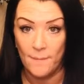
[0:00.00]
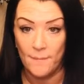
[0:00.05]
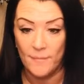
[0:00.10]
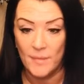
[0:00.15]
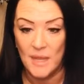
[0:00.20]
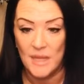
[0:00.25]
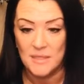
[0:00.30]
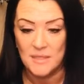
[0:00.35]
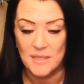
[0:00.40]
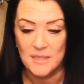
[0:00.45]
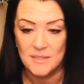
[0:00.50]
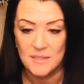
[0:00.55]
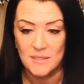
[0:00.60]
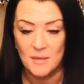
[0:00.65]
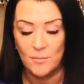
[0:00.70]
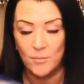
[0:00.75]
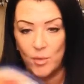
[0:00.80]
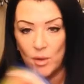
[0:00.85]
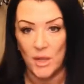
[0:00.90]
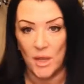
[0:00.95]
At some
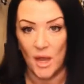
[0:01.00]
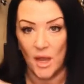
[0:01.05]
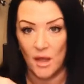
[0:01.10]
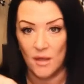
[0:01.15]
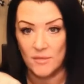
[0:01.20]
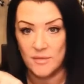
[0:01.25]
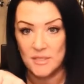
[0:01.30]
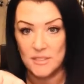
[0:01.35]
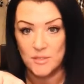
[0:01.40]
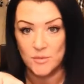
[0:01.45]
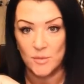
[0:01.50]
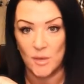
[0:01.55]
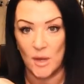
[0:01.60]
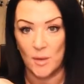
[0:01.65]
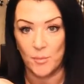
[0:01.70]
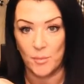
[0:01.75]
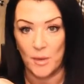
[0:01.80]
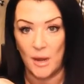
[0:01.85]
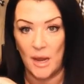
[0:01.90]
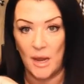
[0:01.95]
point all of these were
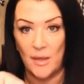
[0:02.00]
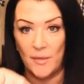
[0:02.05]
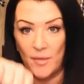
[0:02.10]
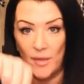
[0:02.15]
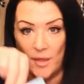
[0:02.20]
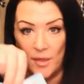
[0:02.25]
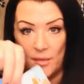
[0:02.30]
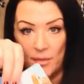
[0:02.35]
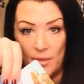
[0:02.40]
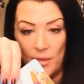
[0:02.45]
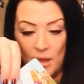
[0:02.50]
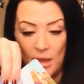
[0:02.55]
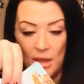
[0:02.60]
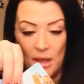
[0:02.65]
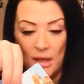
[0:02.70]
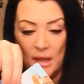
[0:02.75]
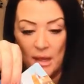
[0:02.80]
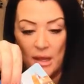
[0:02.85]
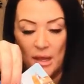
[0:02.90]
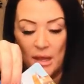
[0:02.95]
upright, that
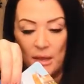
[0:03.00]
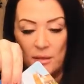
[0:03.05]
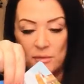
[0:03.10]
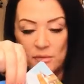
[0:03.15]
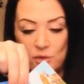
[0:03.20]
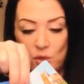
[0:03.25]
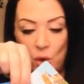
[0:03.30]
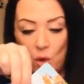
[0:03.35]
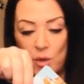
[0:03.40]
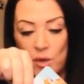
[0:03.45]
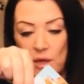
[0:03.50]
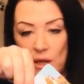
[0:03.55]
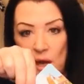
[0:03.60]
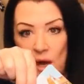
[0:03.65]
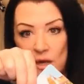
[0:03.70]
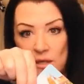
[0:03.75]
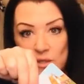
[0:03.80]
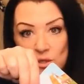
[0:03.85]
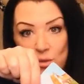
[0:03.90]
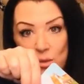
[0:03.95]
he was holding
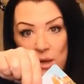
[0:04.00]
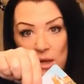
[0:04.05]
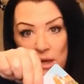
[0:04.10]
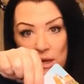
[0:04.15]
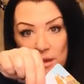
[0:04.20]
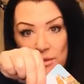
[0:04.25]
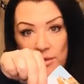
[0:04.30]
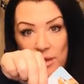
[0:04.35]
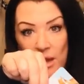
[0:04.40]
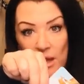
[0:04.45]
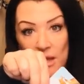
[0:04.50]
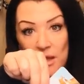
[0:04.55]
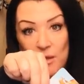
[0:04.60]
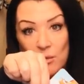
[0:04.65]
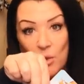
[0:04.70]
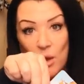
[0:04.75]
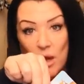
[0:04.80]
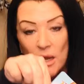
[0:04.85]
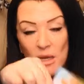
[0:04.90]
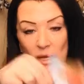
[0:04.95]
on to what he thought he
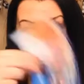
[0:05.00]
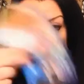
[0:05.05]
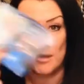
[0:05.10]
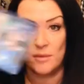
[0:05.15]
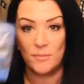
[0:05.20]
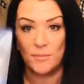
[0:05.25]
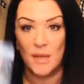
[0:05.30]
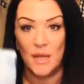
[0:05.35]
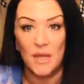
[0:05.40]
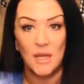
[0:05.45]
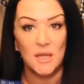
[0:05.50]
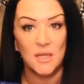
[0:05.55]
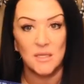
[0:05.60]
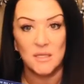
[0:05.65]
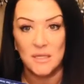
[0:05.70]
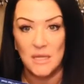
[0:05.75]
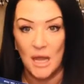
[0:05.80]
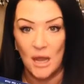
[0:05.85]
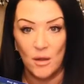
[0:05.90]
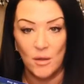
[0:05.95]
wanted, but
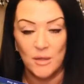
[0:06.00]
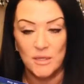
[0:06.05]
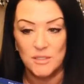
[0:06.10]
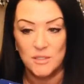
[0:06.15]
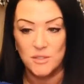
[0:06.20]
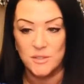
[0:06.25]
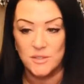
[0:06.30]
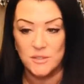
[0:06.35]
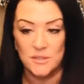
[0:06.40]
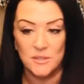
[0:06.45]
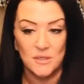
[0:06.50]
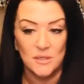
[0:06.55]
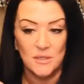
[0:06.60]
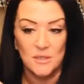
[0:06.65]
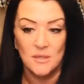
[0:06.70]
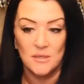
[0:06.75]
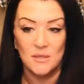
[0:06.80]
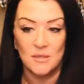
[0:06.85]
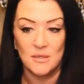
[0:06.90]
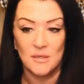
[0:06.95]
now
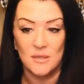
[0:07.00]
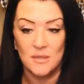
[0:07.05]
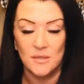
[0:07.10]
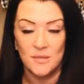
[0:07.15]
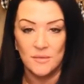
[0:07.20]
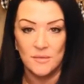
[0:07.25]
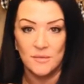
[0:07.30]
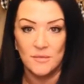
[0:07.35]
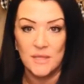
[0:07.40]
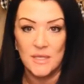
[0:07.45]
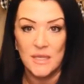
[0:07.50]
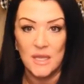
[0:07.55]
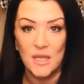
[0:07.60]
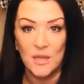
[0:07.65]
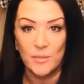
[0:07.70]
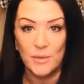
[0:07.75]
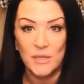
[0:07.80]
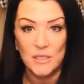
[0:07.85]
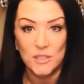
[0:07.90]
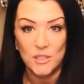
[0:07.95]
the King of
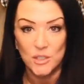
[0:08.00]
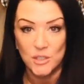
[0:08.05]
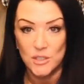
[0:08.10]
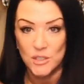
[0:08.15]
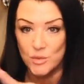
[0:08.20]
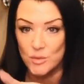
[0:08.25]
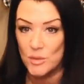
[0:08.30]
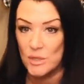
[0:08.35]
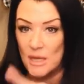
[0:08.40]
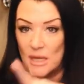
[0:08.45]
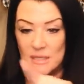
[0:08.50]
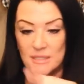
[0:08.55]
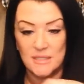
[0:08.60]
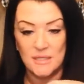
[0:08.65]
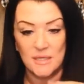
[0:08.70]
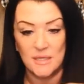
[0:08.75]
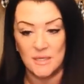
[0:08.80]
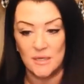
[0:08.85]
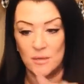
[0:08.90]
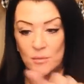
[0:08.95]
Pentacles is
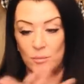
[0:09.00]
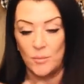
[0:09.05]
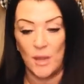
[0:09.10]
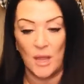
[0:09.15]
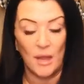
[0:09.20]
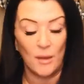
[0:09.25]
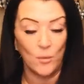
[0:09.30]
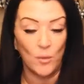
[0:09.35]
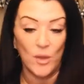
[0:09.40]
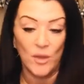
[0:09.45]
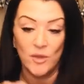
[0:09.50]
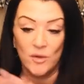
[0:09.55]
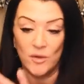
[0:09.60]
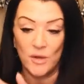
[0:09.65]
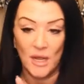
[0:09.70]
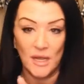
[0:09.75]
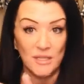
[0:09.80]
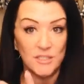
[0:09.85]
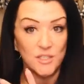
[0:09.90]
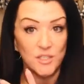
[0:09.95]
realizing whether or
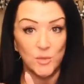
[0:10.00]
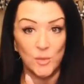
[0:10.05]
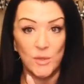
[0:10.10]
not he's doing